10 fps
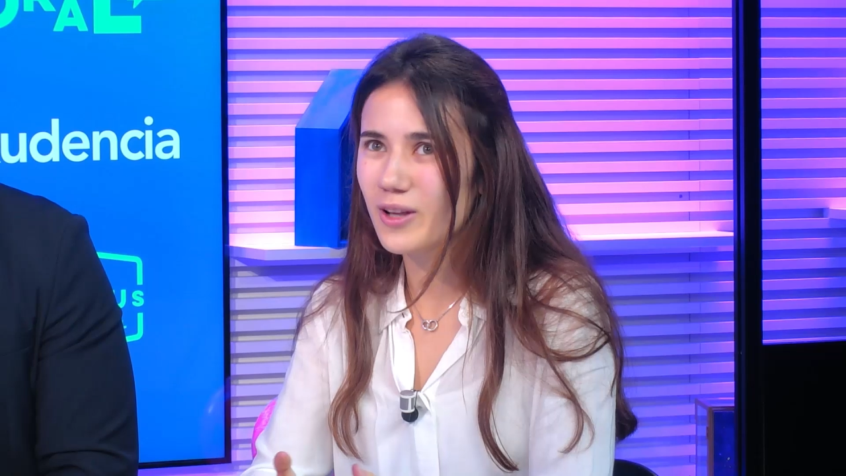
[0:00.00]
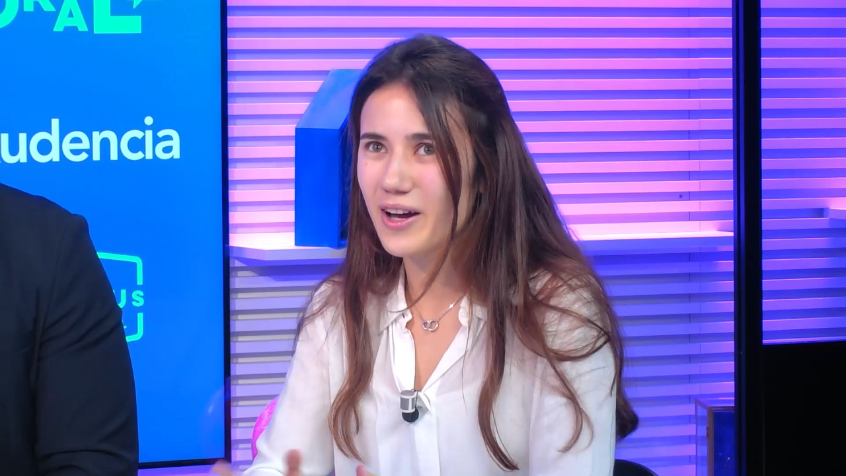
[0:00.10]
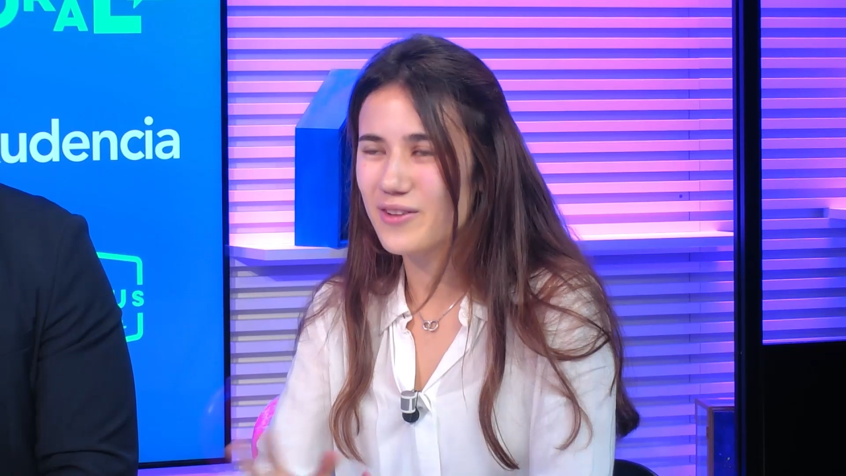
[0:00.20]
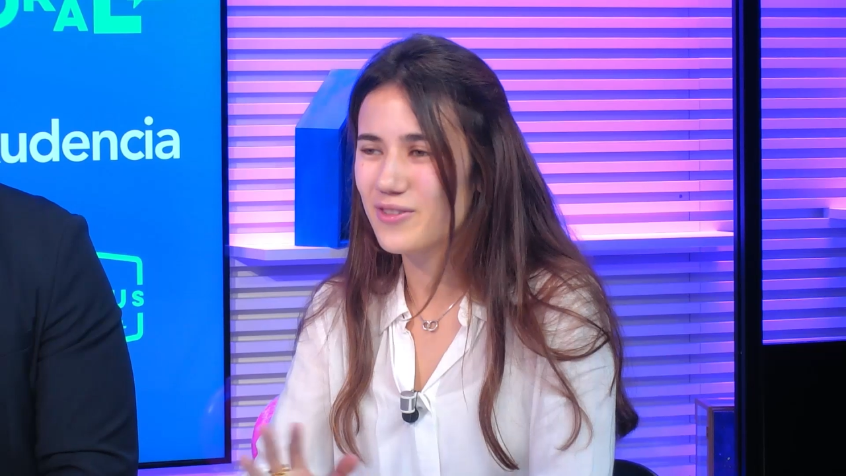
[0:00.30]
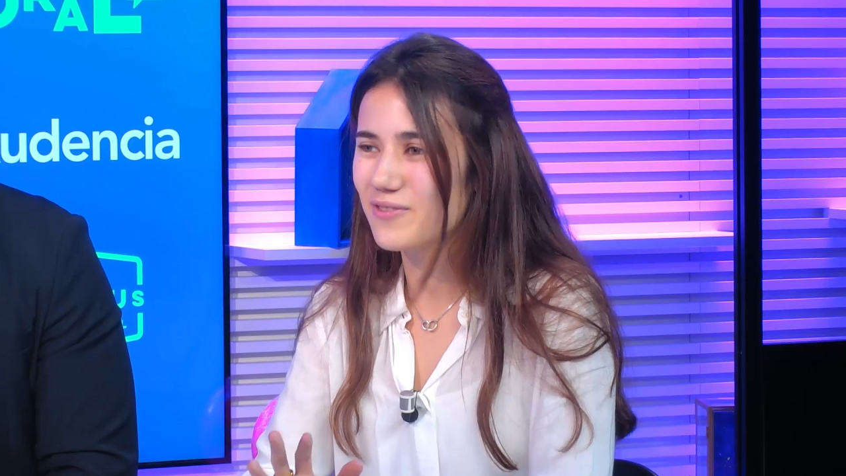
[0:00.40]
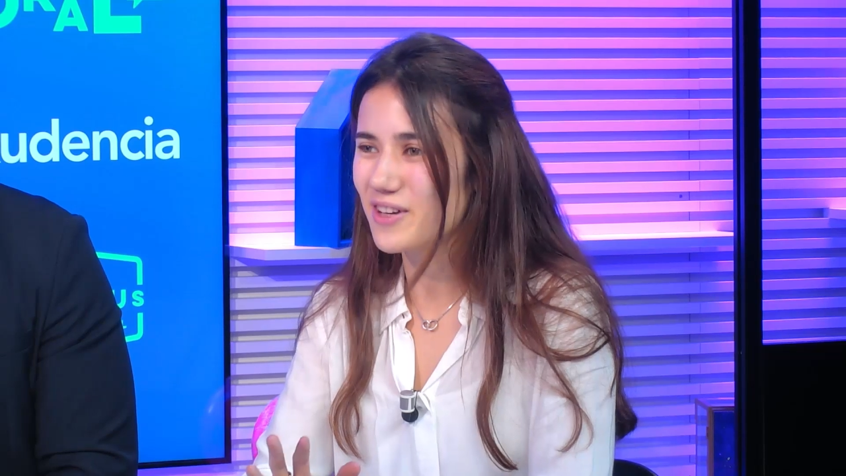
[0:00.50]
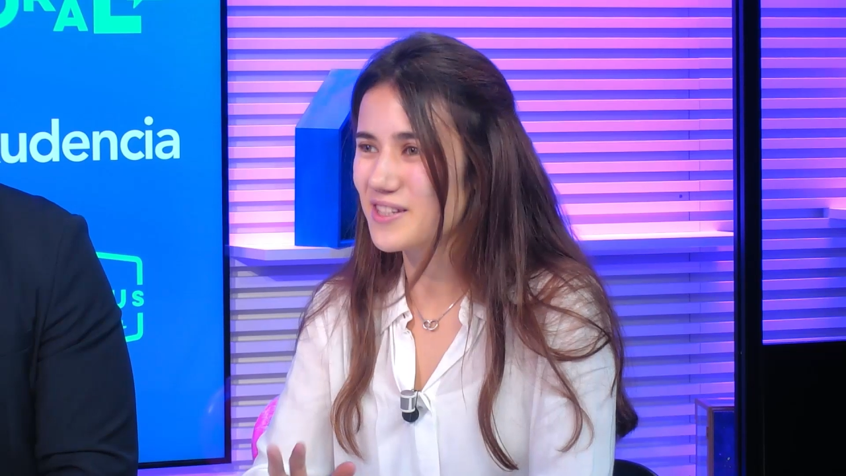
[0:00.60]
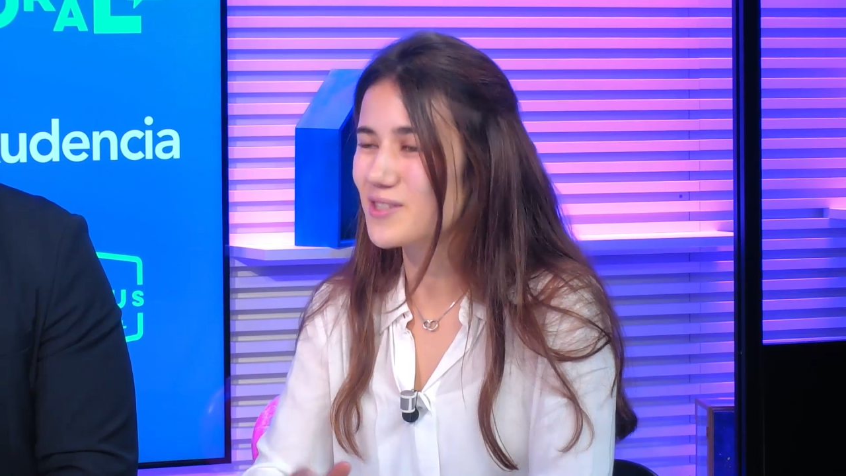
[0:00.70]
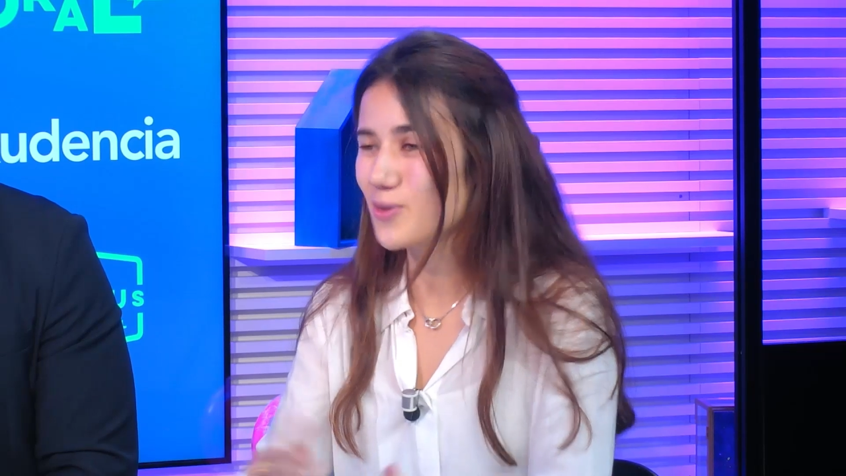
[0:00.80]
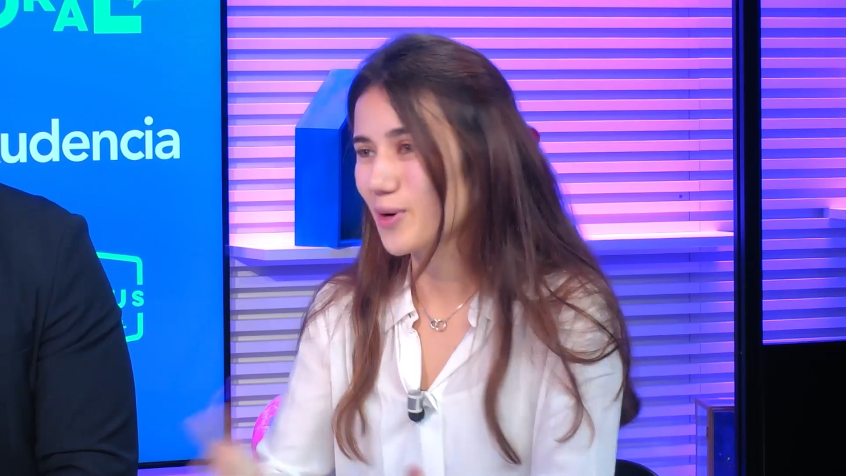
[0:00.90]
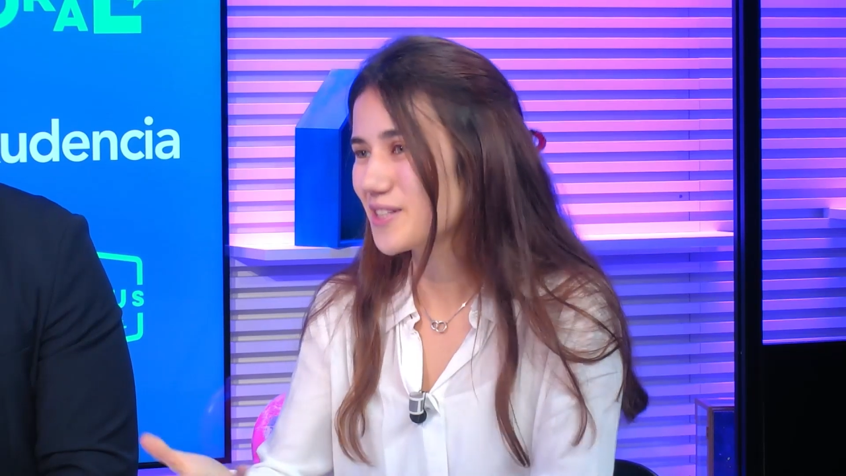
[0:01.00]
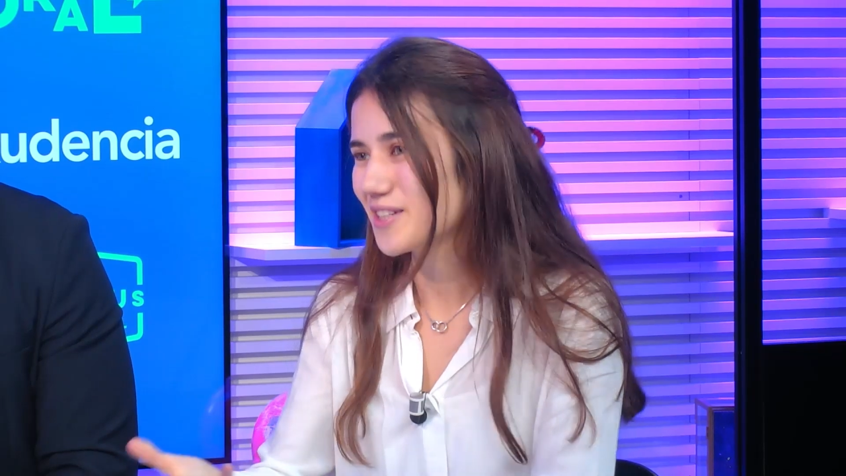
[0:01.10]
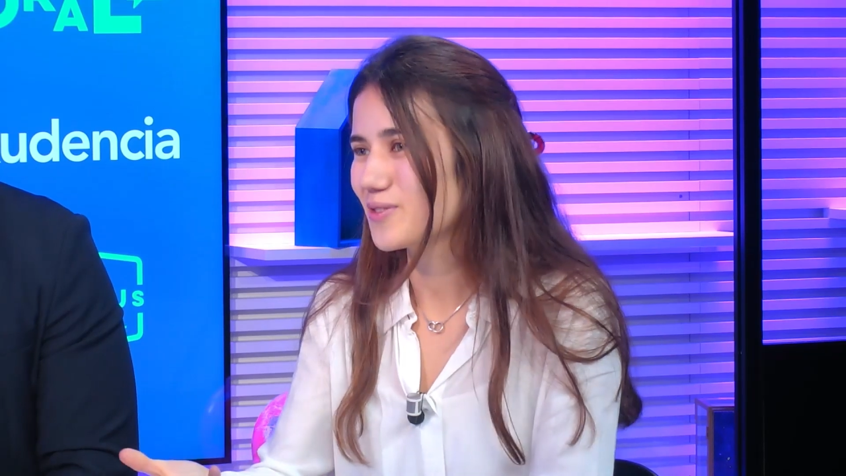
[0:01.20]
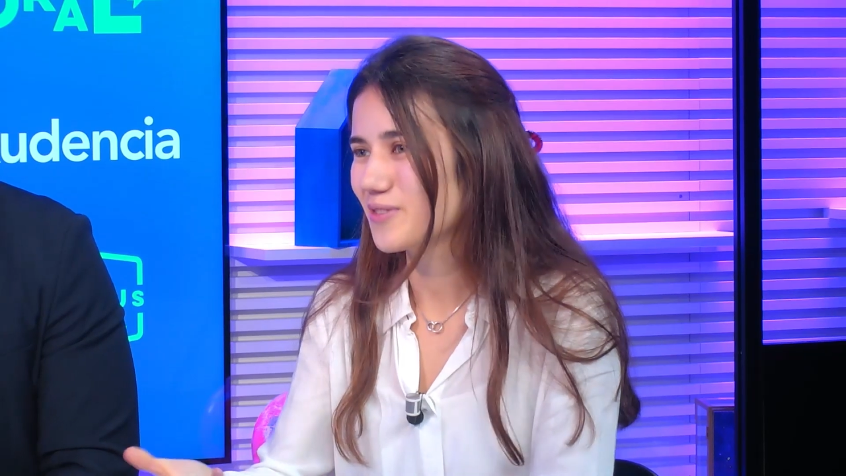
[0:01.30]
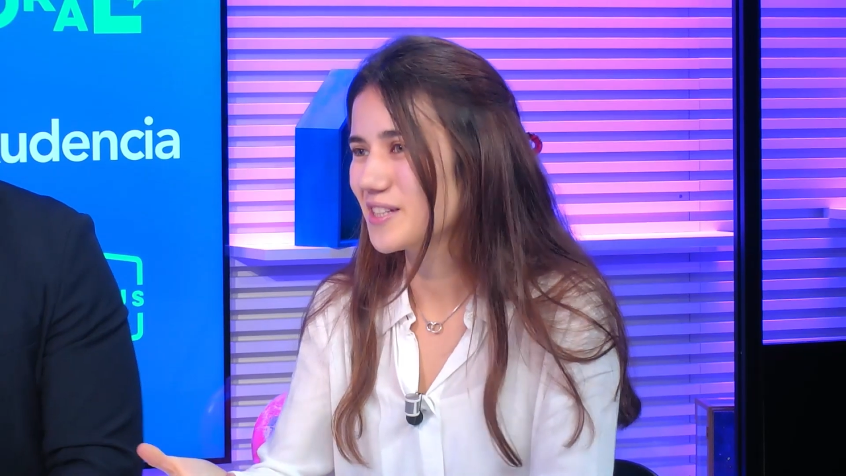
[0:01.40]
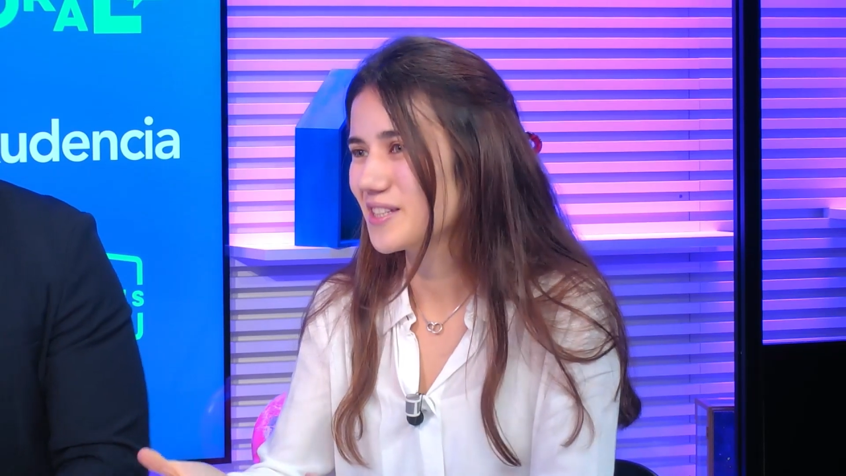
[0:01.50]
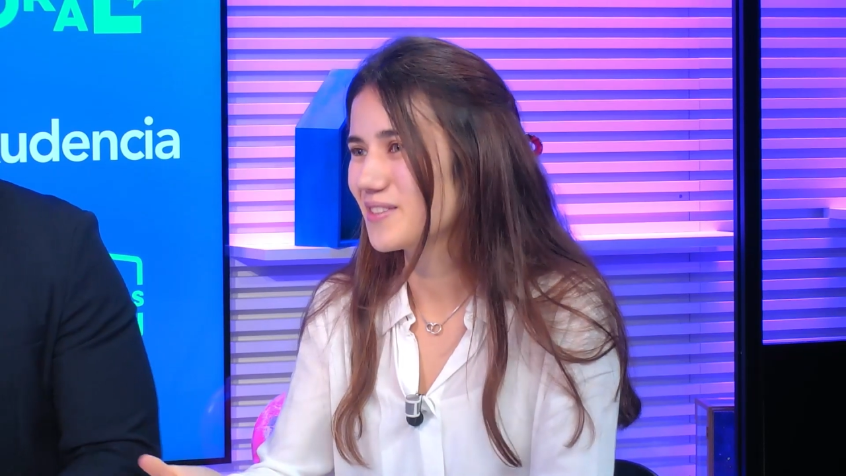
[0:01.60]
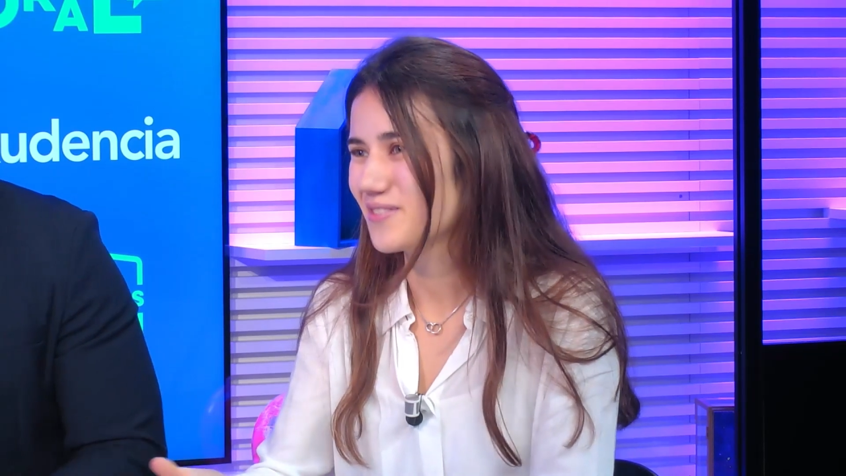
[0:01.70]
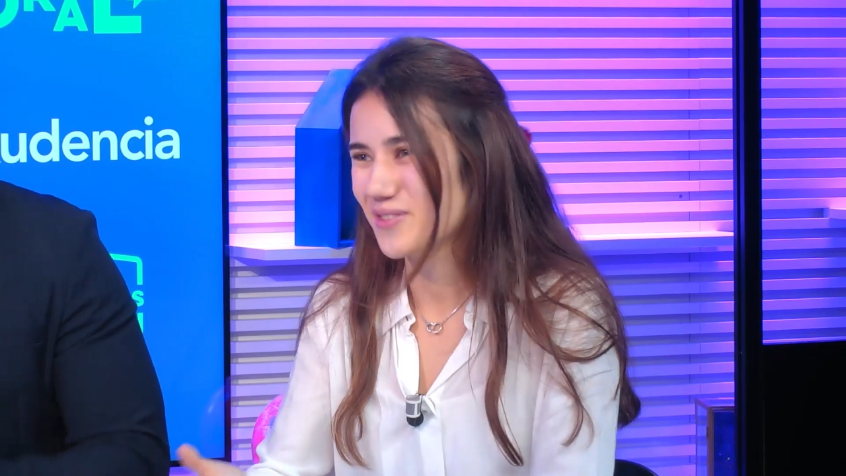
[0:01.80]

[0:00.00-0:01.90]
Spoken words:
I think that it's quite innovative